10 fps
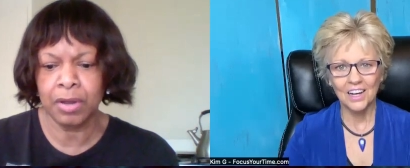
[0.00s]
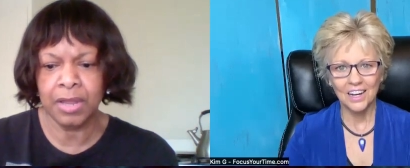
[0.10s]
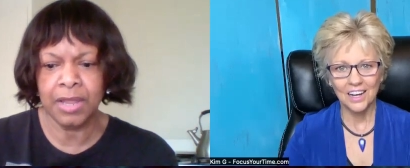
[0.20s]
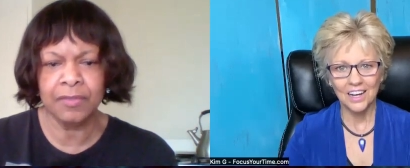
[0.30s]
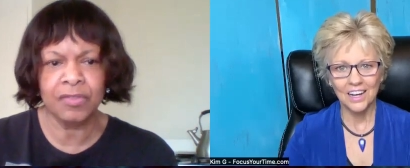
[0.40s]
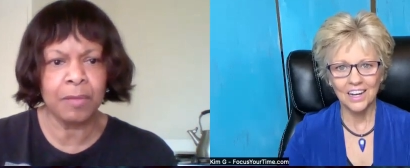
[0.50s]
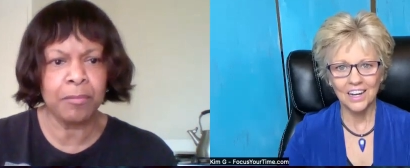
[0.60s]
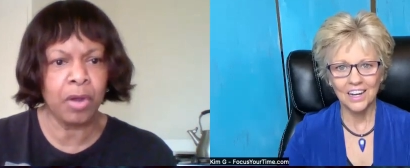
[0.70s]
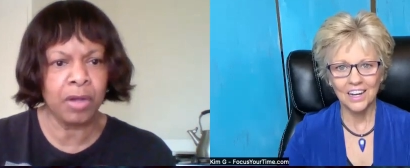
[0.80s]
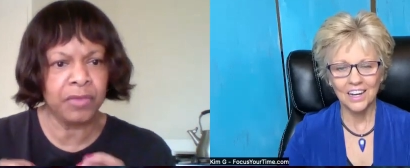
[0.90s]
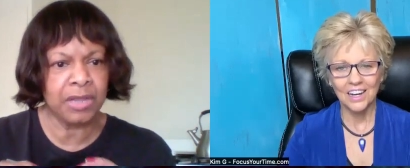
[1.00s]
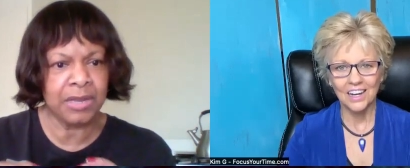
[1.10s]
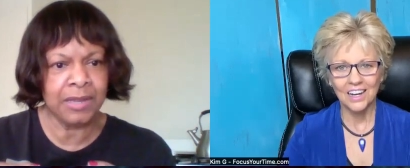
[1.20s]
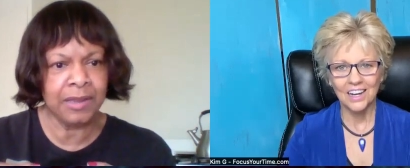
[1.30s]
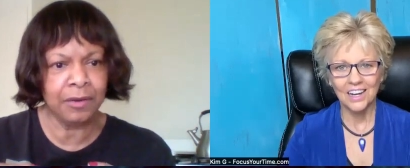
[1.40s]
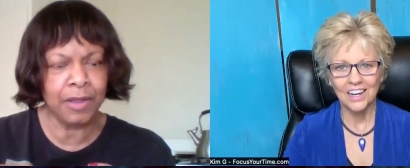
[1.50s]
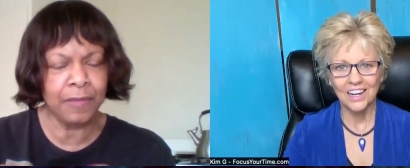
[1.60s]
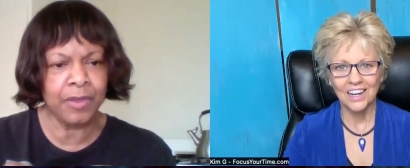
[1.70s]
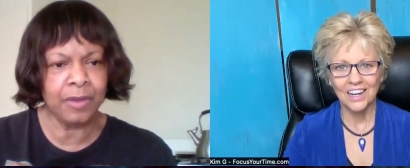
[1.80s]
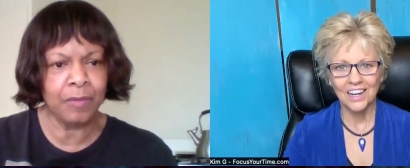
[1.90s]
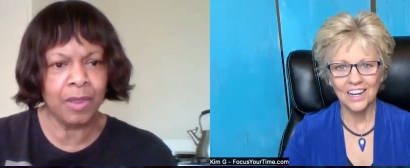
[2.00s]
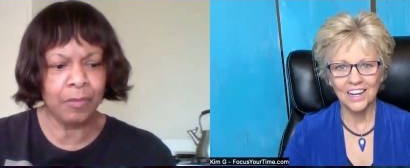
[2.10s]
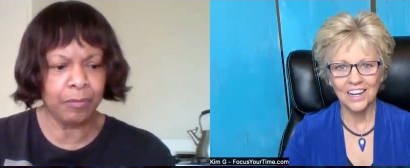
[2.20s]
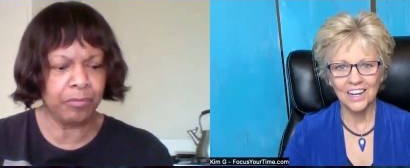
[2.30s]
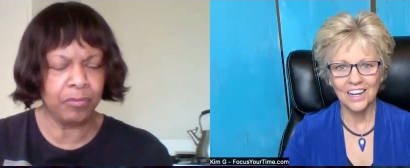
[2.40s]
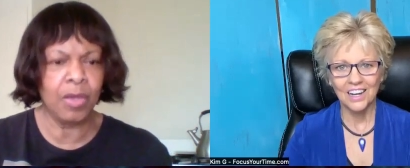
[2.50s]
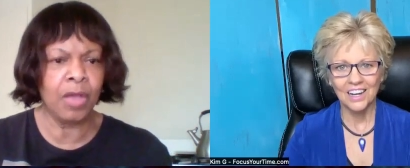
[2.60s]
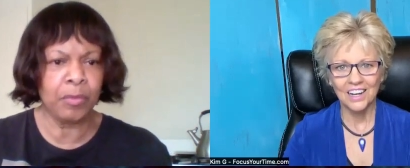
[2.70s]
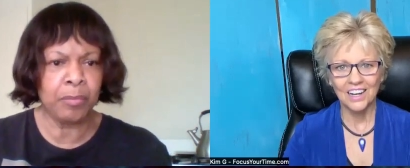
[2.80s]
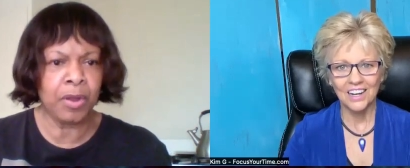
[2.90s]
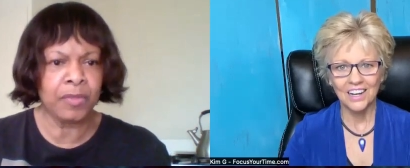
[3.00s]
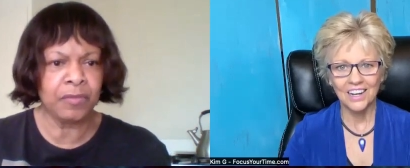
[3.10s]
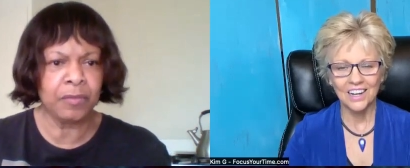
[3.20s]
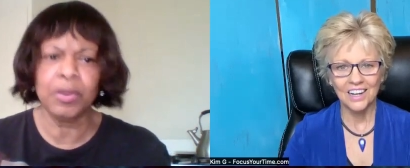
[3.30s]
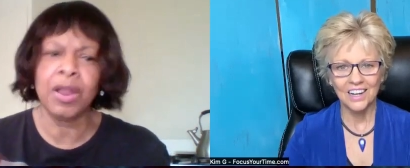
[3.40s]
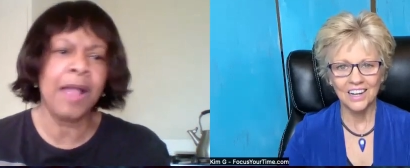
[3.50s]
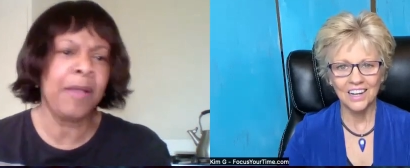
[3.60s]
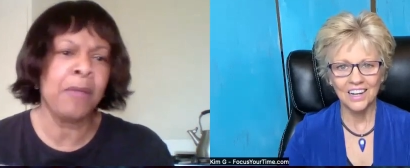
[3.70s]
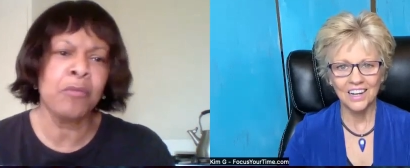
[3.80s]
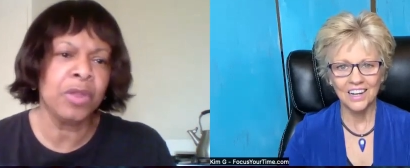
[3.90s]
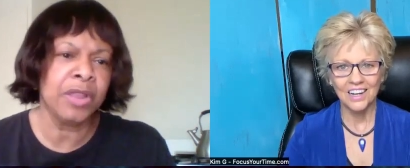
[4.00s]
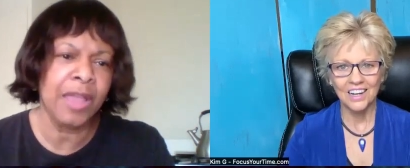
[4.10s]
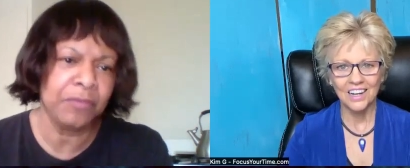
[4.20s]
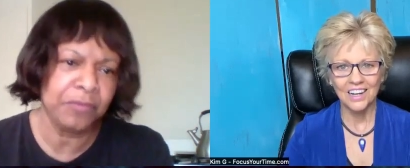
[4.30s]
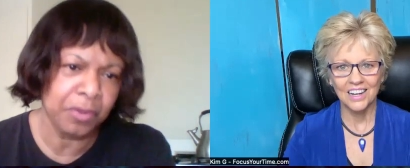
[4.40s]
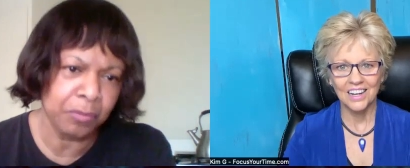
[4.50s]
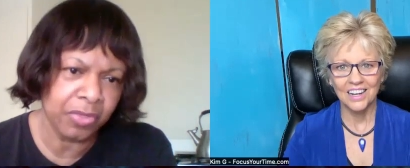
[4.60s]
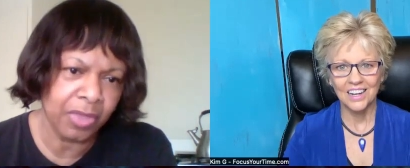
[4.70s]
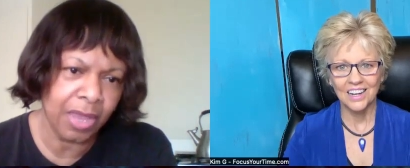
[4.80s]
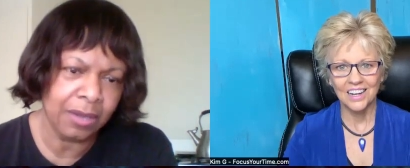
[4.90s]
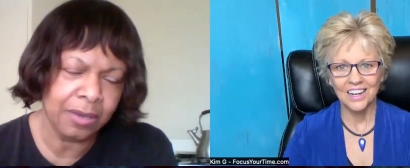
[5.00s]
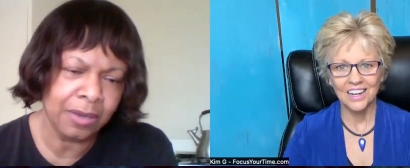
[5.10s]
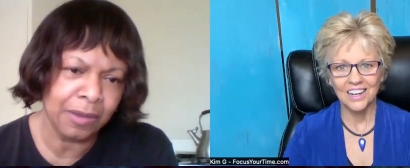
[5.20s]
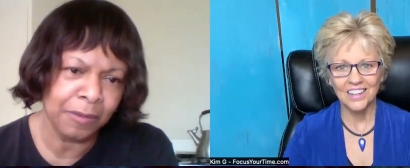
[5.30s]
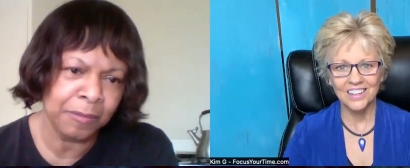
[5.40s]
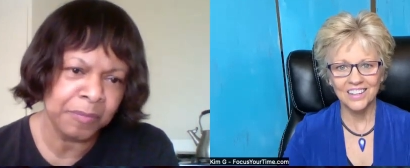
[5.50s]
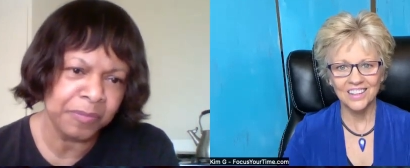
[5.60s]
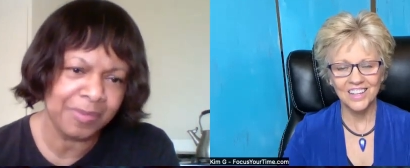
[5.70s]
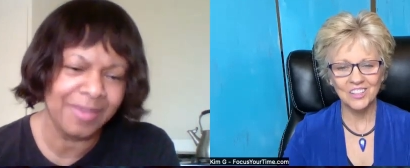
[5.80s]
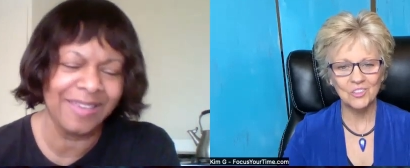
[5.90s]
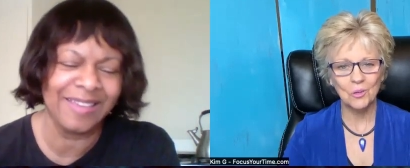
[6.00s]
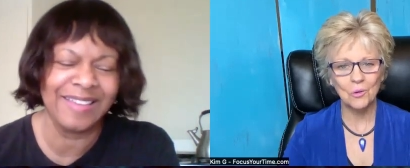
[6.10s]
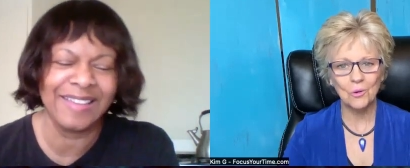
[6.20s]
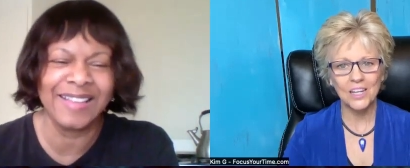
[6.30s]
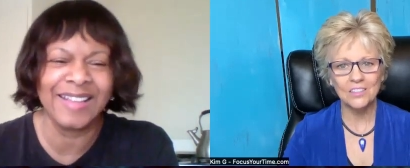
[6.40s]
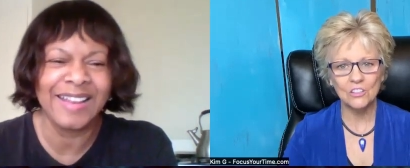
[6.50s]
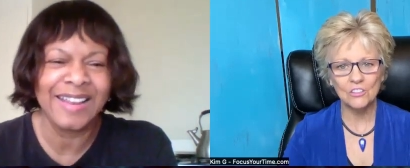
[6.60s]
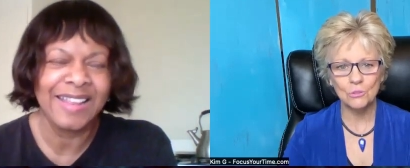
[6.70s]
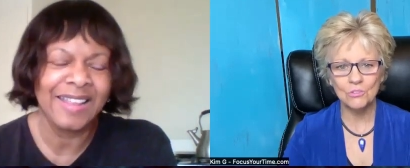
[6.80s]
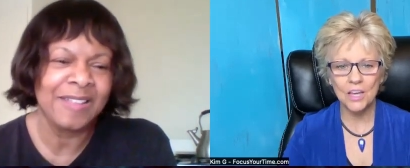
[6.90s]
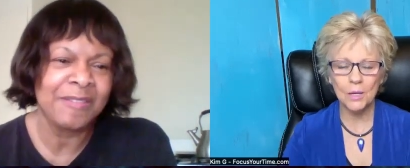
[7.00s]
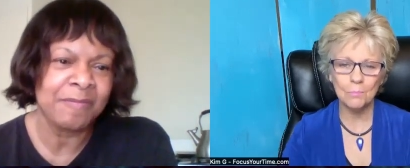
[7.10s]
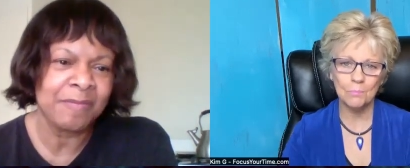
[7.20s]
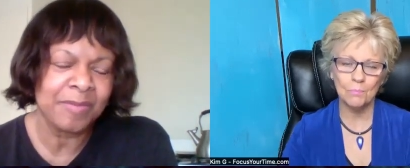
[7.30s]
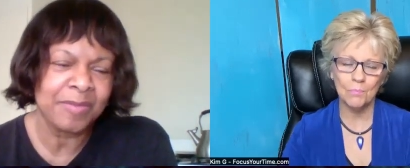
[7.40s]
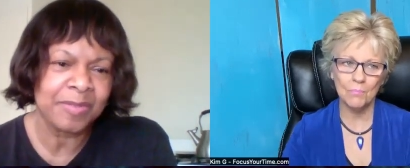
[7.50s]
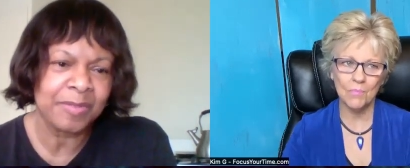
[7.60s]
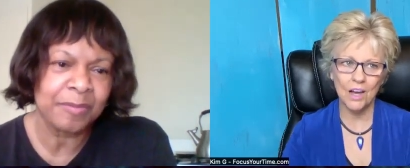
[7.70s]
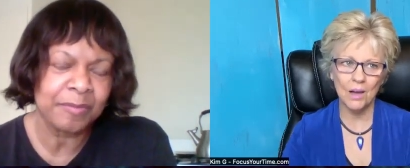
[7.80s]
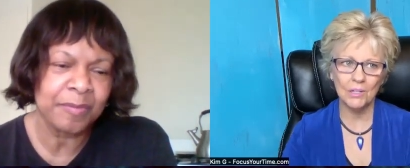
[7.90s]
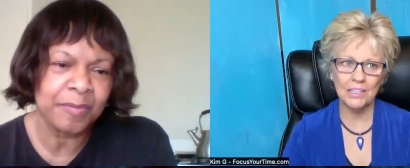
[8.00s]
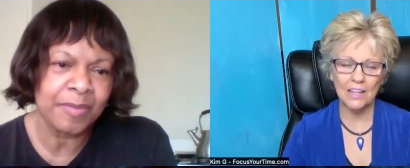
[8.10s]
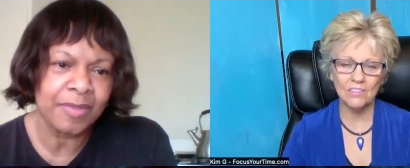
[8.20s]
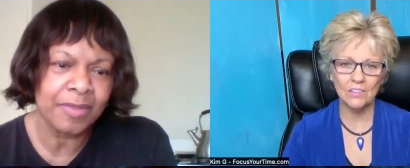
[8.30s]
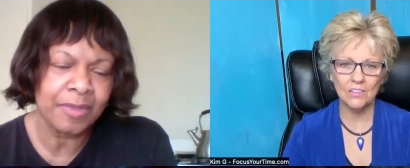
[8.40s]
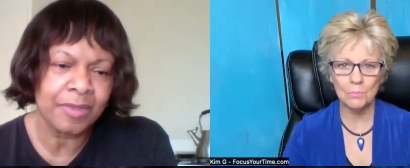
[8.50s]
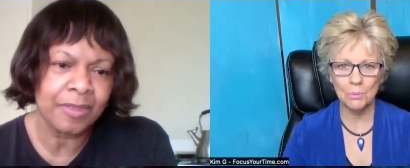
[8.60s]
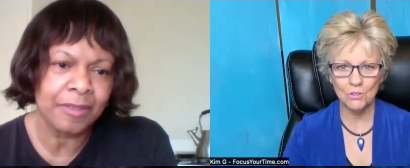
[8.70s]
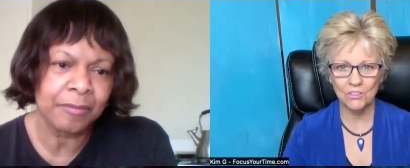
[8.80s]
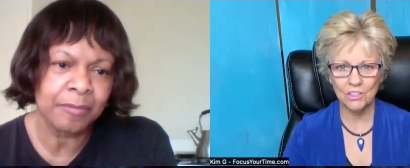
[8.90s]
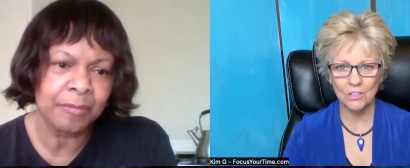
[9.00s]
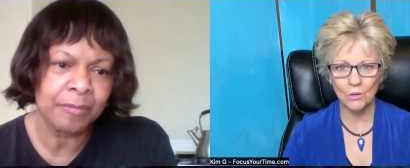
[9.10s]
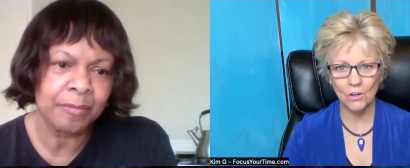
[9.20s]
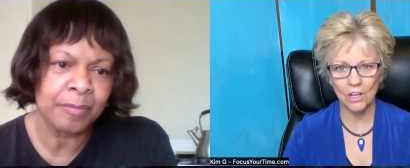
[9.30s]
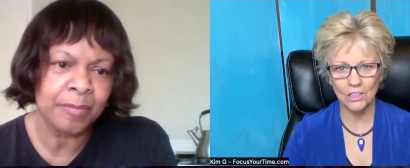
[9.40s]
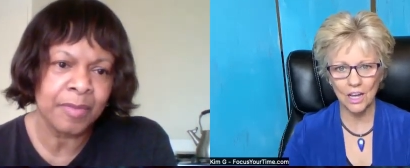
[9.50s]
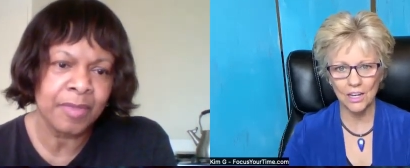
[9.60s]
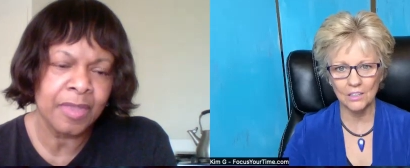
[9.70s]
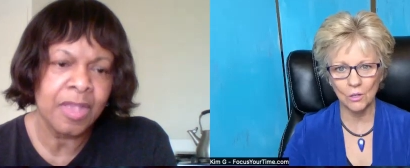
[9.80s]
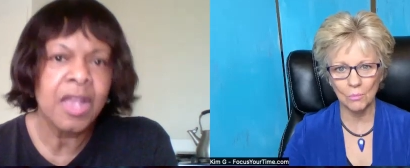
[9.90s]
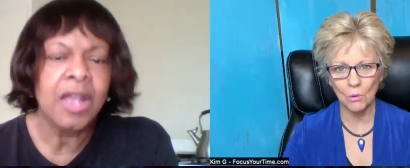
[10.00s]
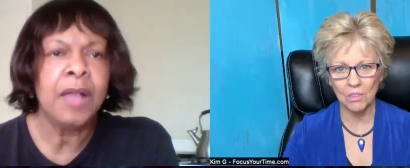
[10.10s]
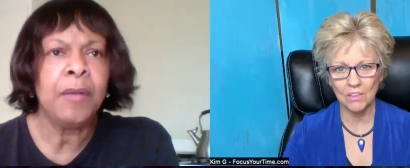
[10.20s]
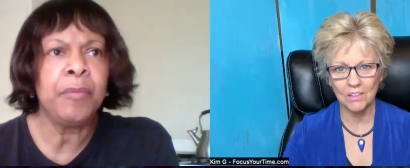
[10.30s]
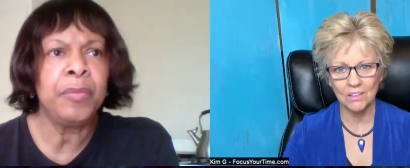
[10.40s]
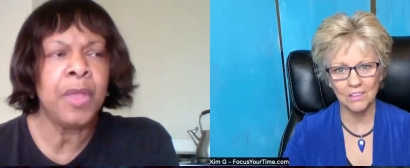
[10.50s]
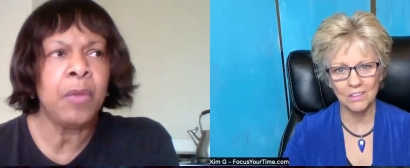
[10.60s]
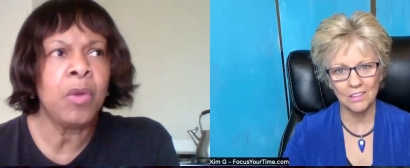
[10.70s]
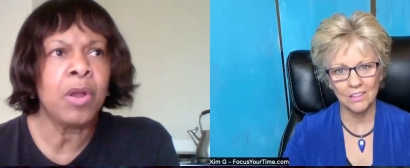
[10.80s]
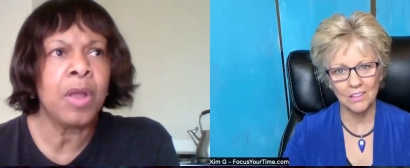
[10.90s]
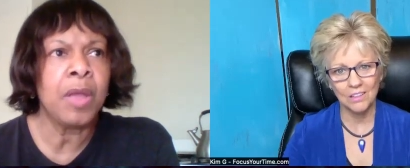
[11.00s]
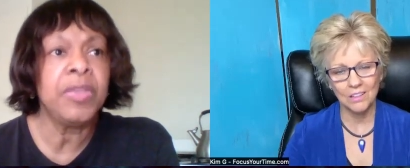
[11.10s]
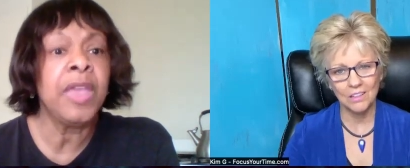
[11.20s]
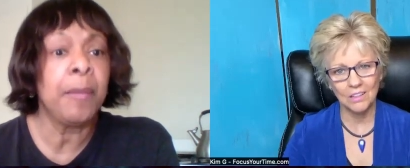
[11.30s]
Speaker 1: and some part of it clear, and then other parts of it blur. I, I'm really having fun with that, you know.
Speaker 2: That's so great. Did you take um, classes in person or online or both?
Speaker 1: There were, yeah,